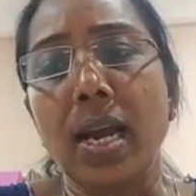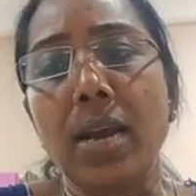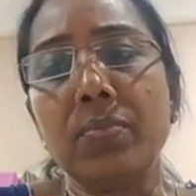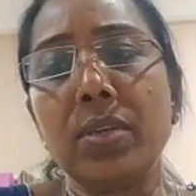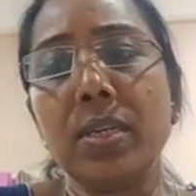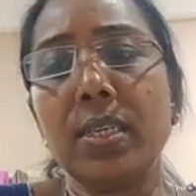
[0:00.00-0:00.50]

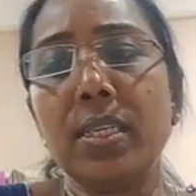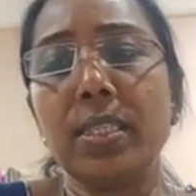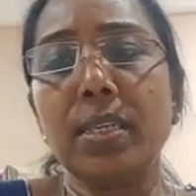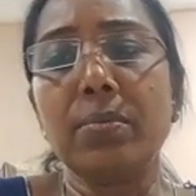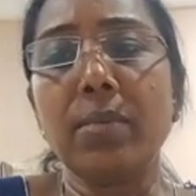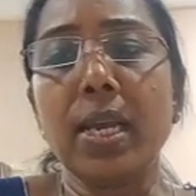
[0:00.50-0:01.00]
After
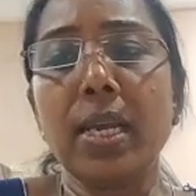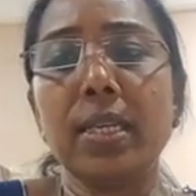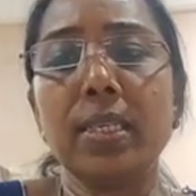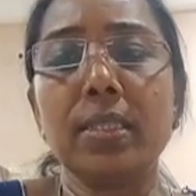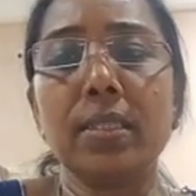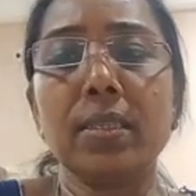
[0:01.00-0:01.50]

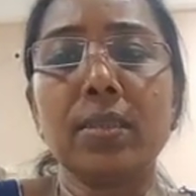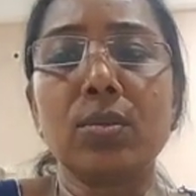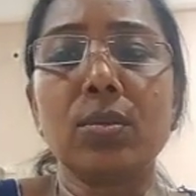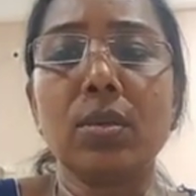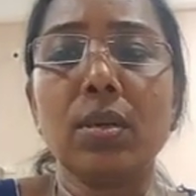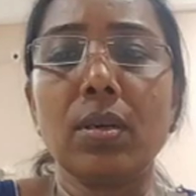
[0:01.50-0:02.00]
determining the
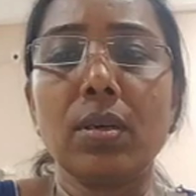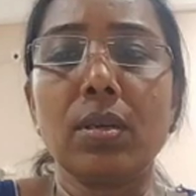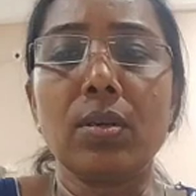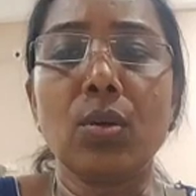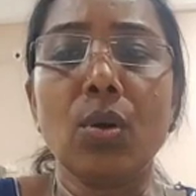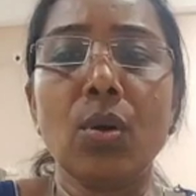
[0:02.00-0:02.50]

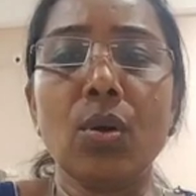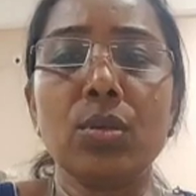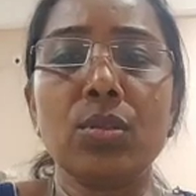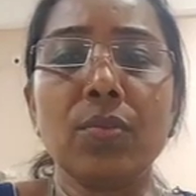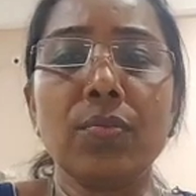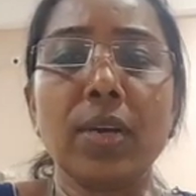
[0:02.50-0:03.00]

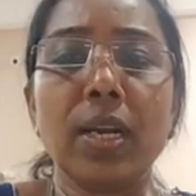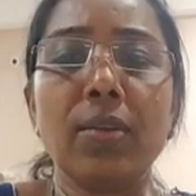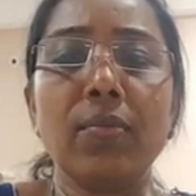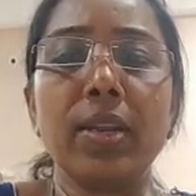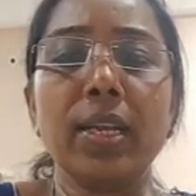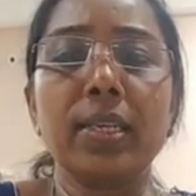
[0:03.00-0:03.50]
cause of
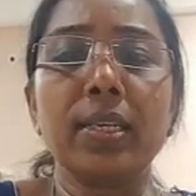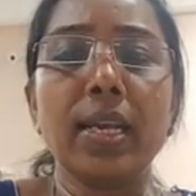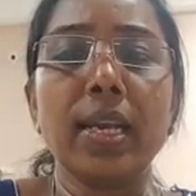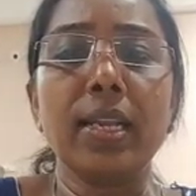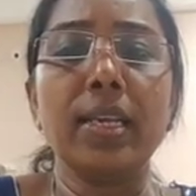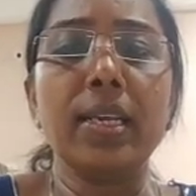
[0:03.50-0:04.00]
conflict
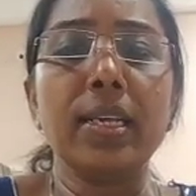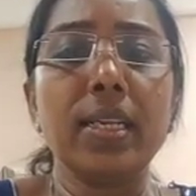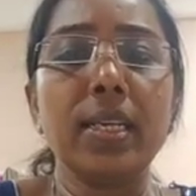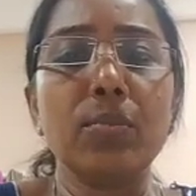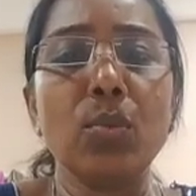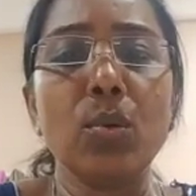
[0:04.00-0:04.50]
and
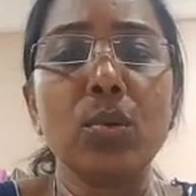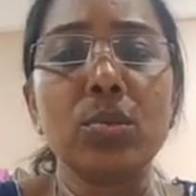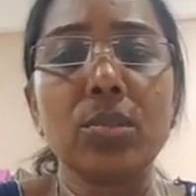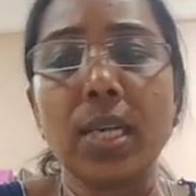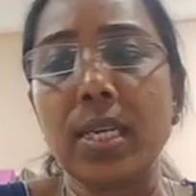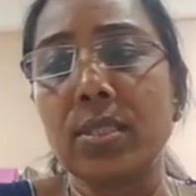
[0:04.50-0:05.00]
hearing both
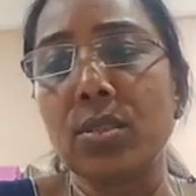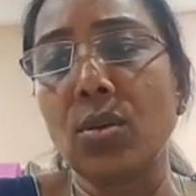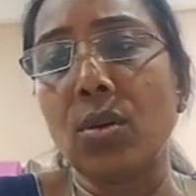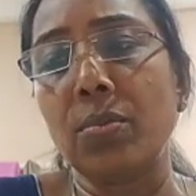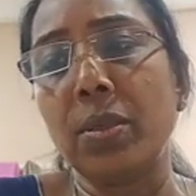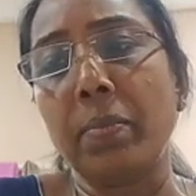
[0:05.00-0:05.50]
sides
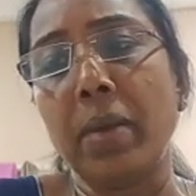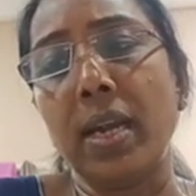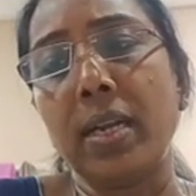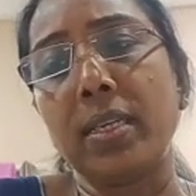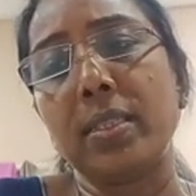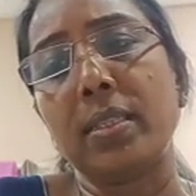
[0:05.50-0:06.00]
of the
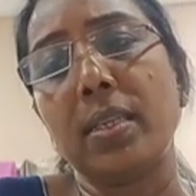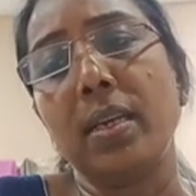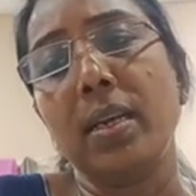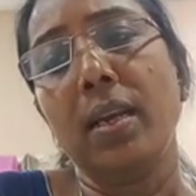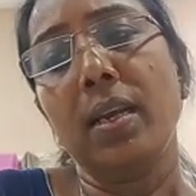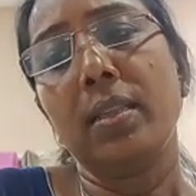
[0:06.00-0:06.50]
party,
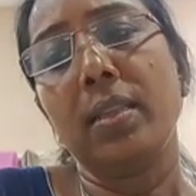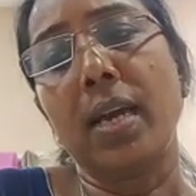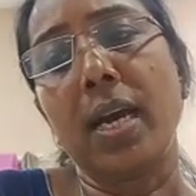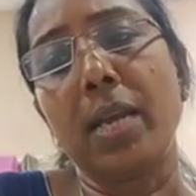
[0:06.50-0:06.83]
the